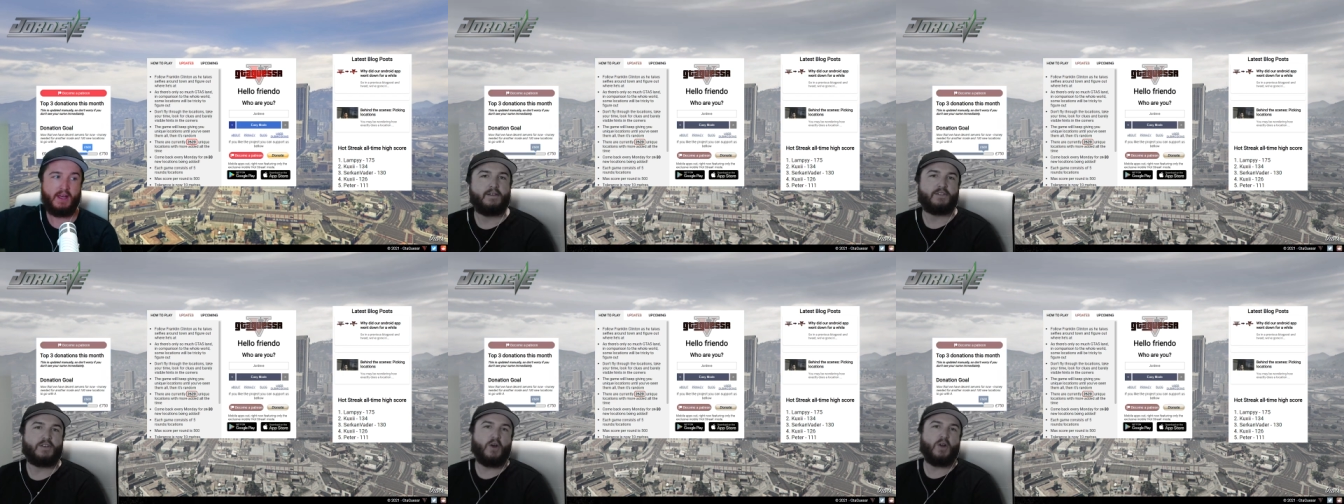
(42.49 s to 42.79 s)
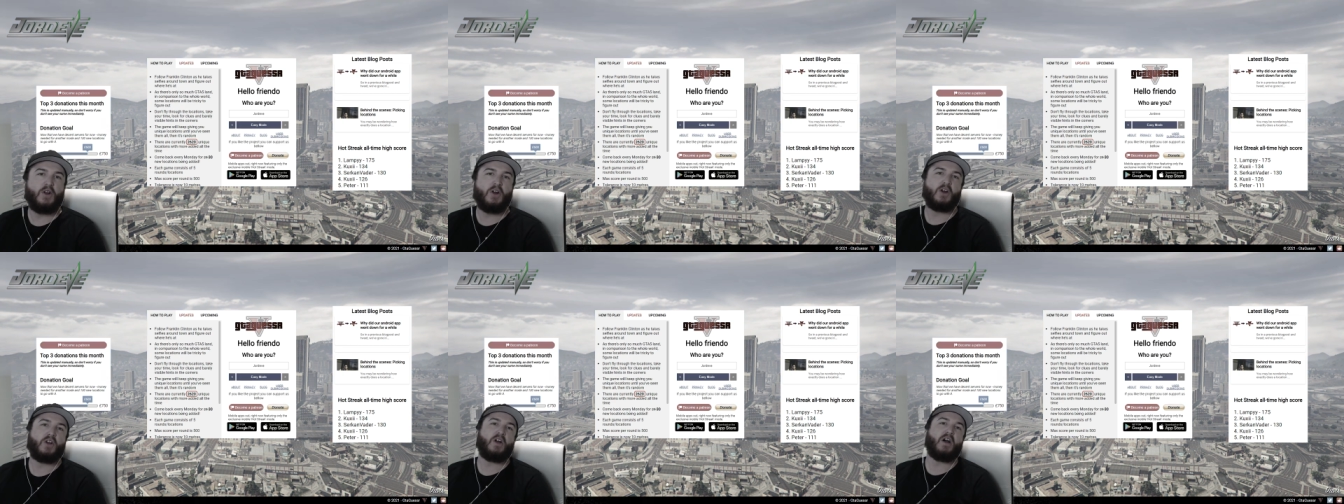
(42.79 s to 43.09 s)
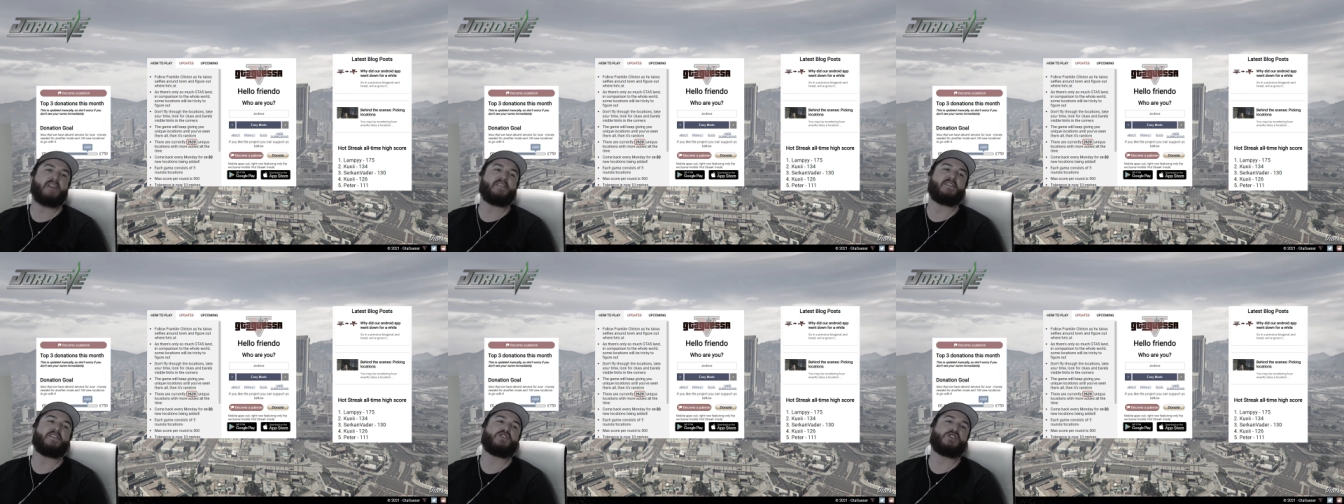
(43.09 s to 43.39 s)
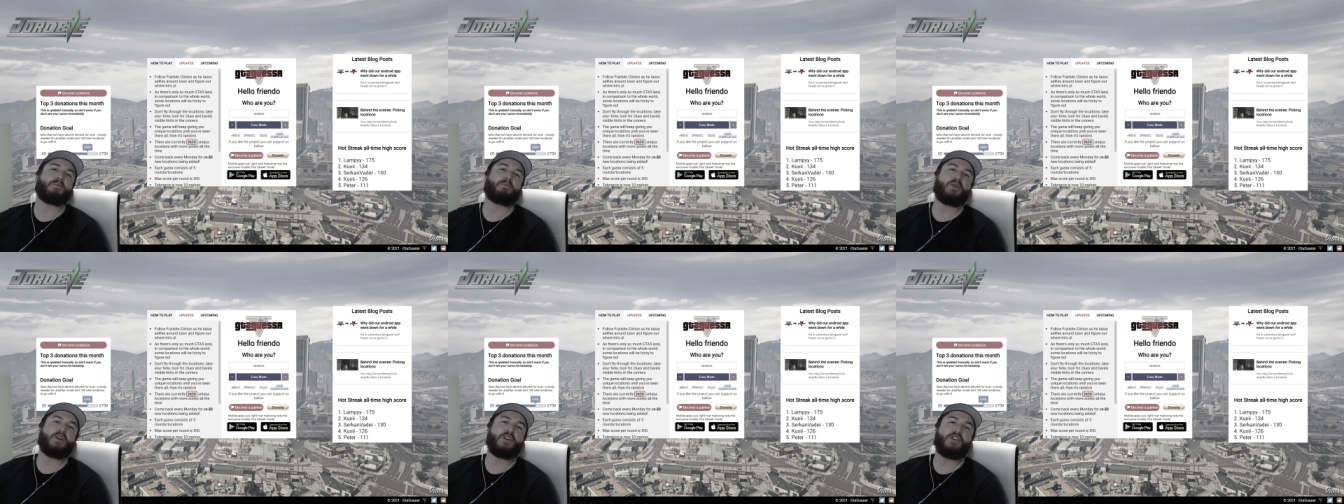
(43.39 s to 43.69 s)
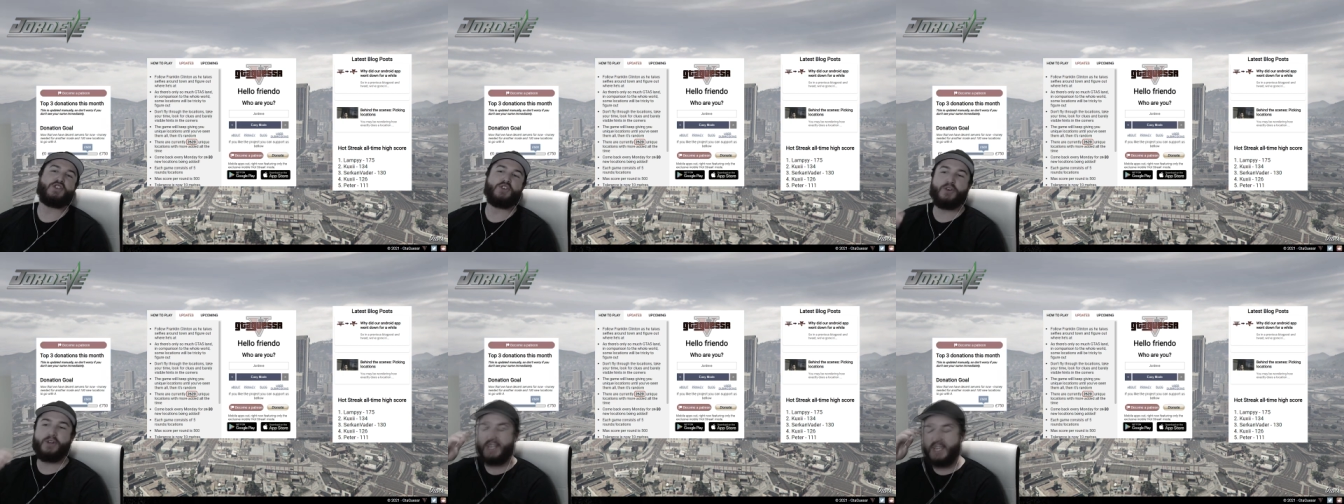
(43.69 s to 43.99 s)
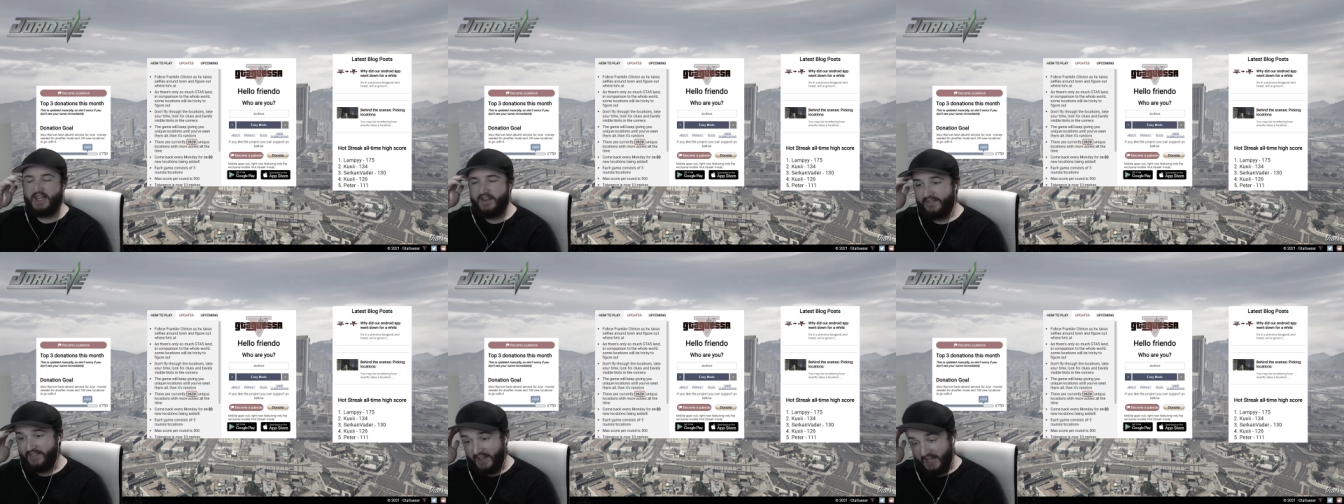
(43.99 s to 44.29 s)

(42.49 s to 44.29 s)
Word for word: What's going on, guys? It's your boy, Jordy,